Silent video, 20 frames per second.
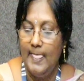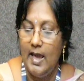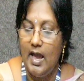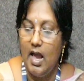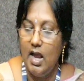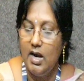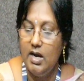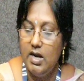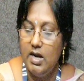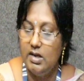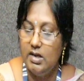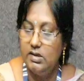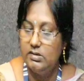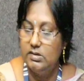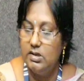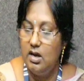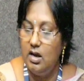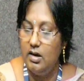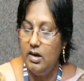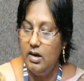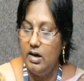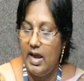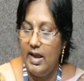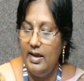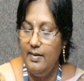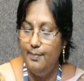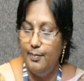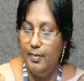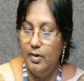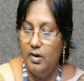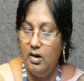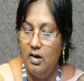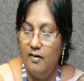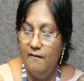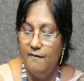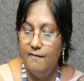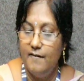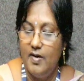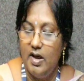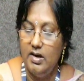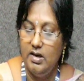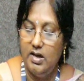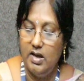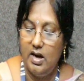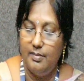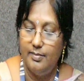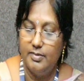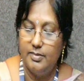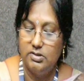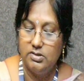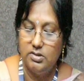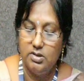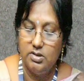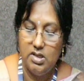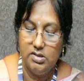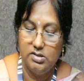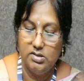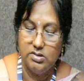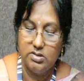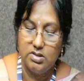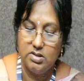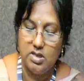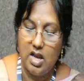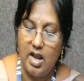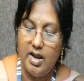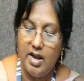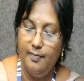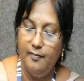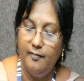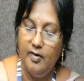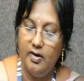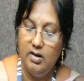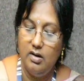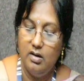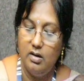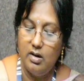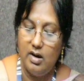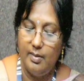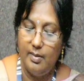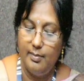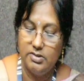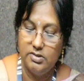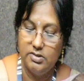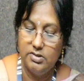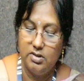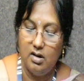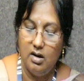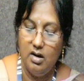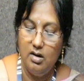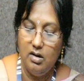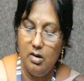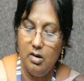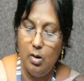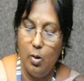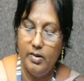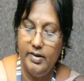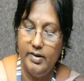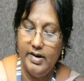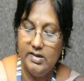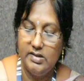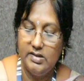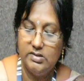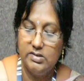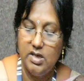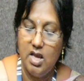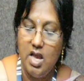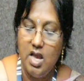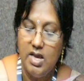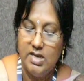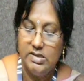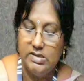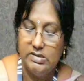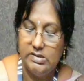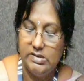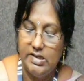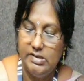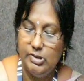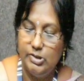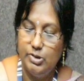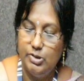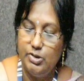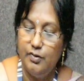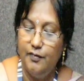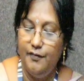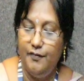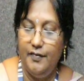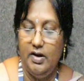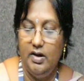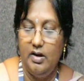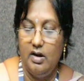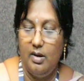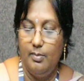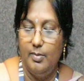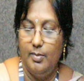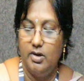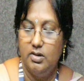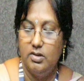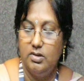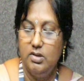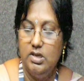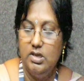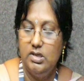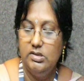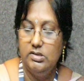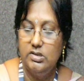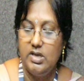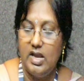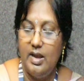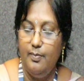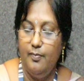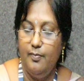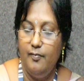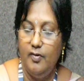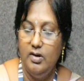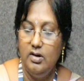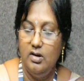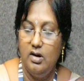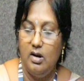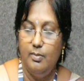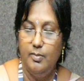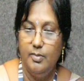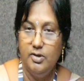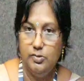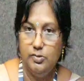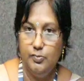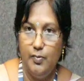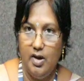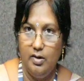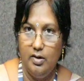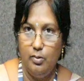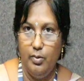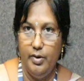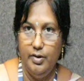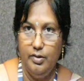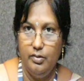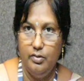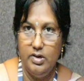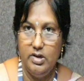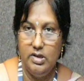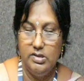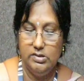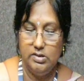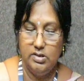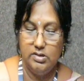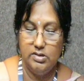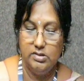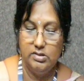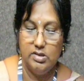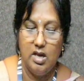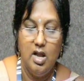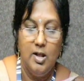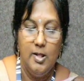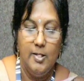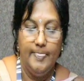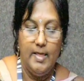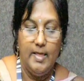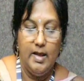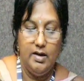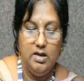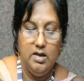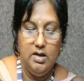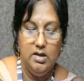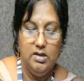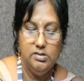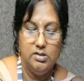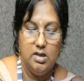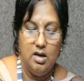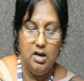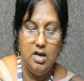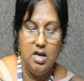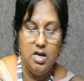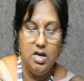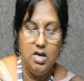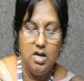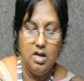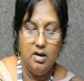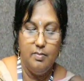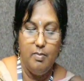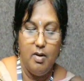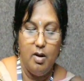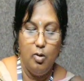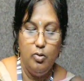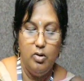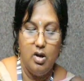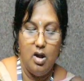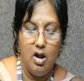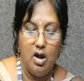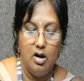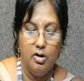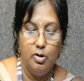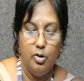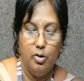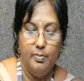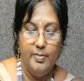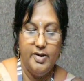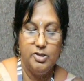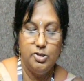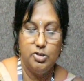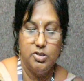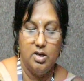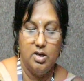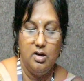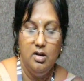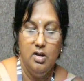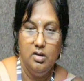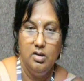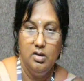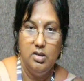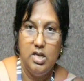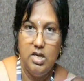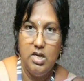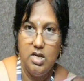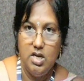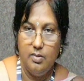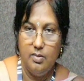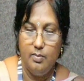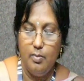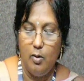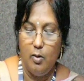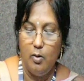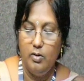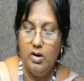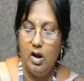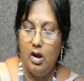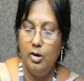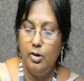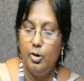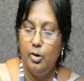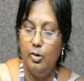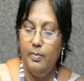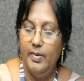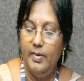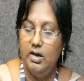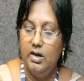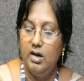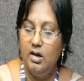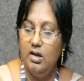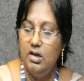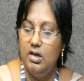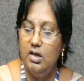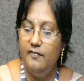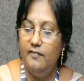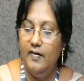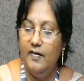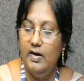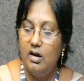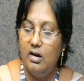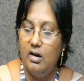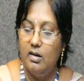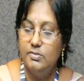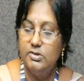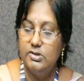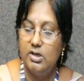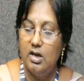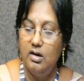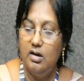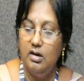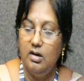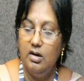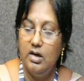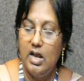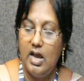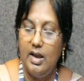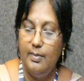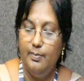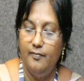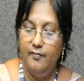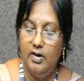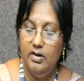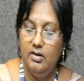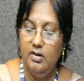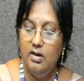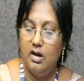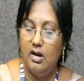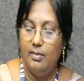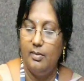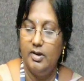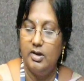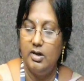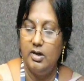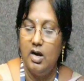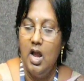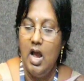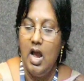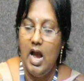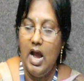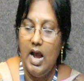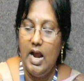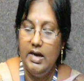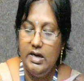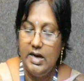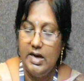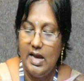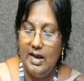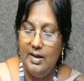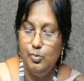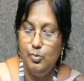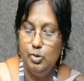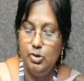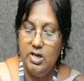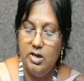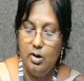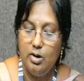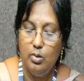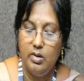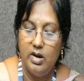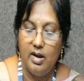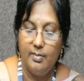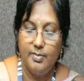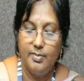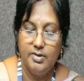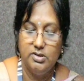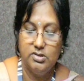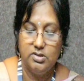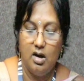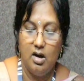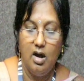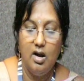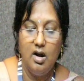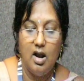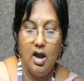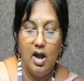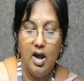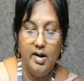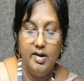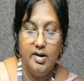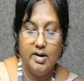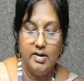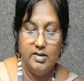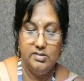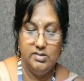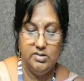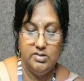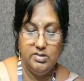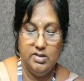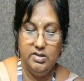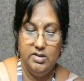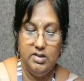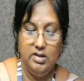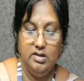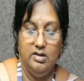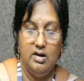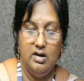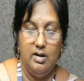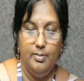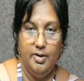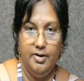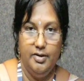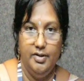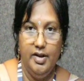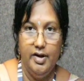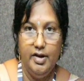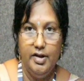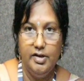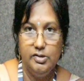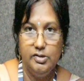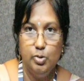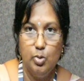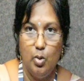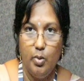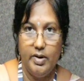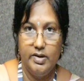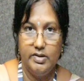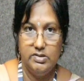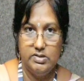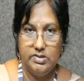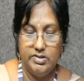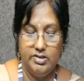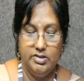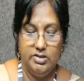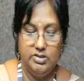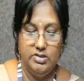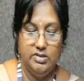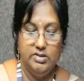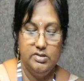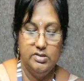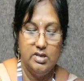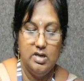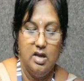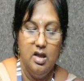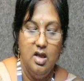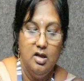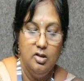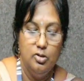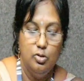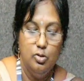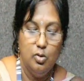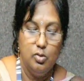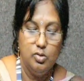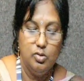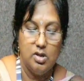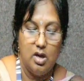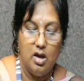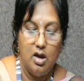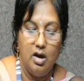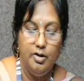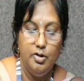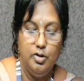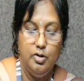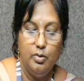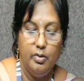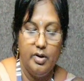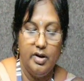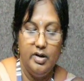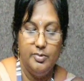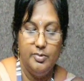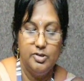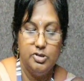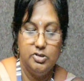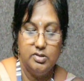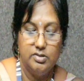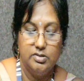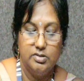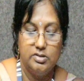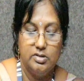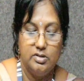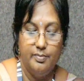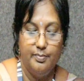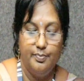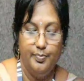And next type 1 grammars. This type 1 grammars are context sensitive free grammar. This type 1 grammars we are going to discuss. That is linear bound automation. Linear bound automata, it will comes under type 1 grammar. And type 0 grammars are unrestricted grammar. There is no restrictions. Those are Turing machines.